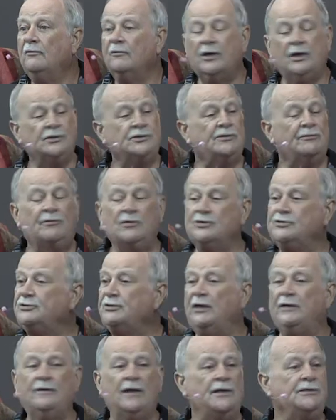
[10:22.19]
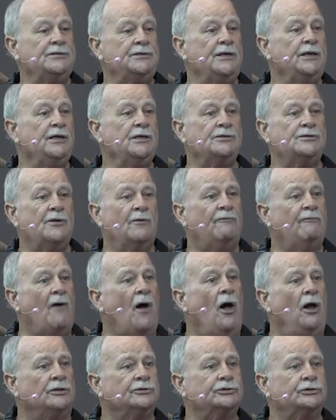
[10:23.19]
because the first thing they see is their
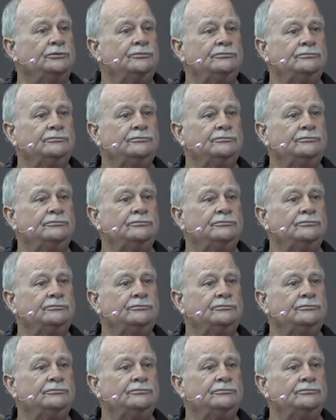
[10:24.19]
fault.